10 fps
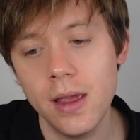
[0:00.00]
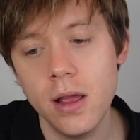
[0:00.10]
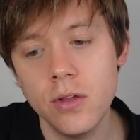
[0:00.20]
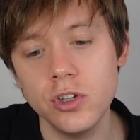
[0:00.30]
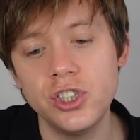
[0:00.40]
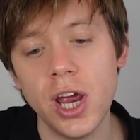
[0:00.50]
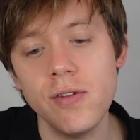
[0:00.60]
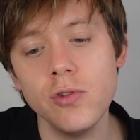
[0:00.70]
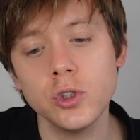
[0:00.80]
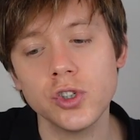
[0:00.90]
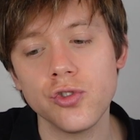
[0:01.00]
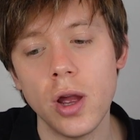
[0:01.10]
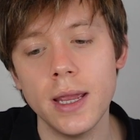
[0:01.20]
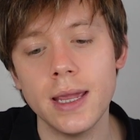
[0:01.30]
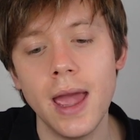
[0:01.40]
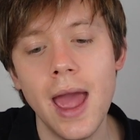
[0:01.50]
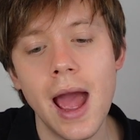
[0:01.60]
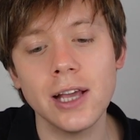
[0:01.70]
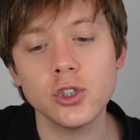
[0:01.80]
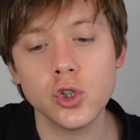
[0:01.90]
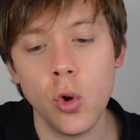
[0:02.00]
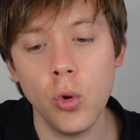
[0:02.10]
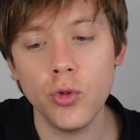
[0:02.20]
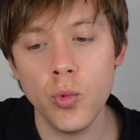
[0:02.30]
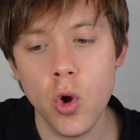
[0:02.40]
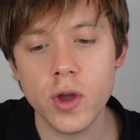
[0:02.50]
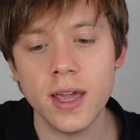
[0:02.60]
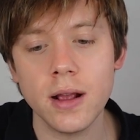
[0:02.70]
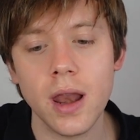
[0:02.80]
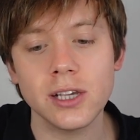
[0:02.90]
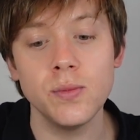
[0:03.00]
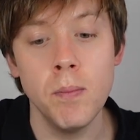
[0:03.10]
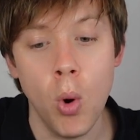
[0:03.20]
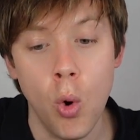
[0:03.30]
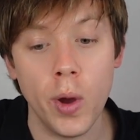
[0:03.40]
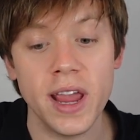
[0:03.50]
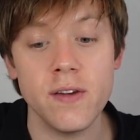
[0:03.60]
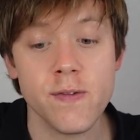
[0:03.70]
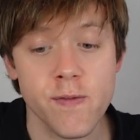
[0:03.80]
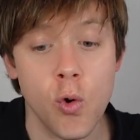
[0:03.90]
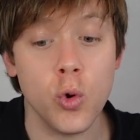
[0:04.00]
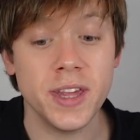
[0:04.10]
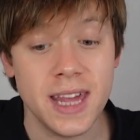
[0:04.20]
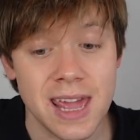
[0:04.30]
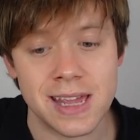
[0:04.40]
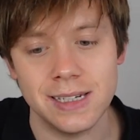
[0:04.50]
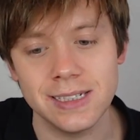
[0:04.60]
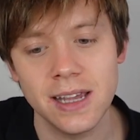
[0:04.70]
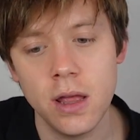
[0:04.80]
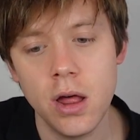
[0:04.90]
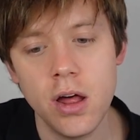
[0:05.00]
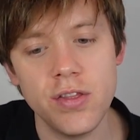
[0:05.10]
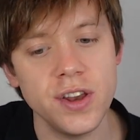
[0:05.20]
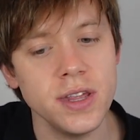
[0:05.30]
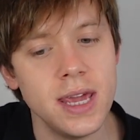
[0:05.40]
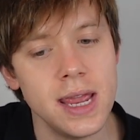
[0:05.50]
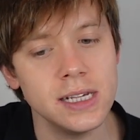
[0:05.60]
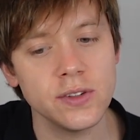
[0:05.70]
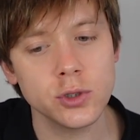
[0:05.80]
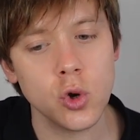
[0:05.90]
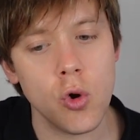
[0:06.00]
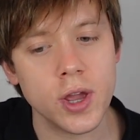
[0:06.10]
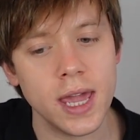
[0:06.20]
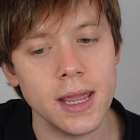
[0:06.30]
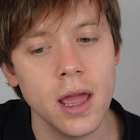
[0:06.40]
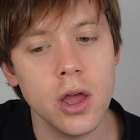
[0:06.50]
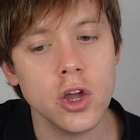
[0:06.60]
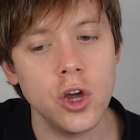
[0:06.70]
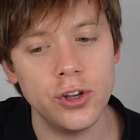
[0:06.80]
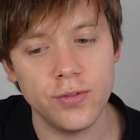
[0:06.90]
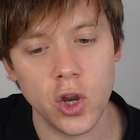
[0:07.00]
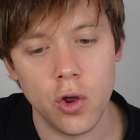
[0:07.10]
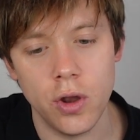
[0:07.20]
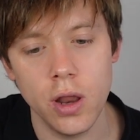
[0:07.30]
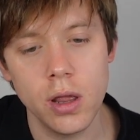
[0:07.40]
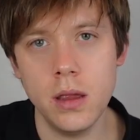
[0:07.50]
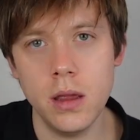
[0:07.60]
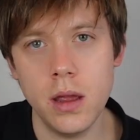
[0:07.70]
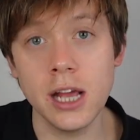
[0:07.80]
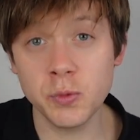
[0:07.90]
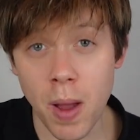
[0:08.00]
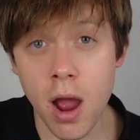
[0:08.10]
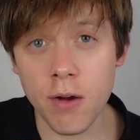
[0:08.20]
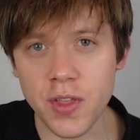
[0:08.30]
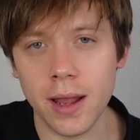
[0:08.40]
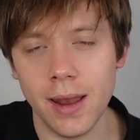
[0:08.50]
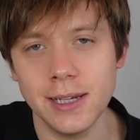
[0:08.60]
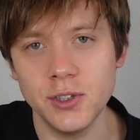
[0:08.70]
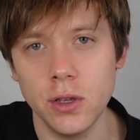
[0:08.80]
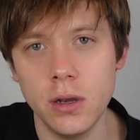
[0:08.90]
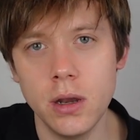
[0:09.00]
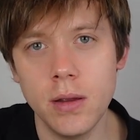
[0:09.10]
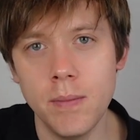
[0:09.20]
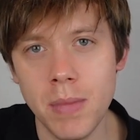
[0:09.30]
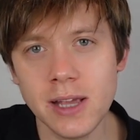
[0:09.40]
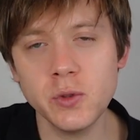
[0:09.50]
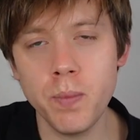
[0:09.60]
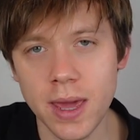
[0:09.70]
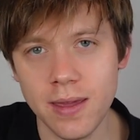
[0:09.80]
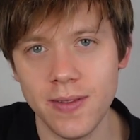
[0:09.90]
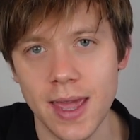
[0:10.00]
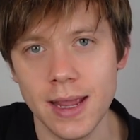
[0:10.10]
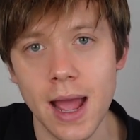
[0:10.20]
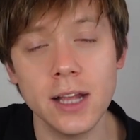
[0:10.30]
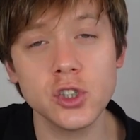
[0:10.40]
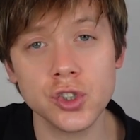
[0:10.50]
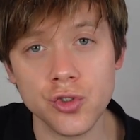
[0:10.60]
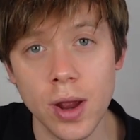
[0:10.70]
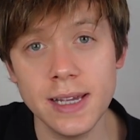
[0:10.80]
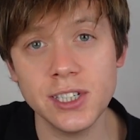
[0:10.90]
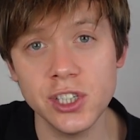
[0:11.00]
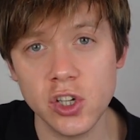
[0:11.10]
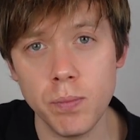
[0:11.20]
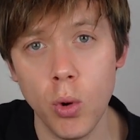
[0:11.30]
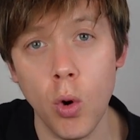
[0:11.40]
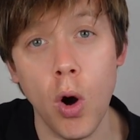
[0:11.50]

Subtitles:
"The general strike has taught the working class more in 4 years than years of talking could have done." As part of that lesson, mass picketing and strikes in support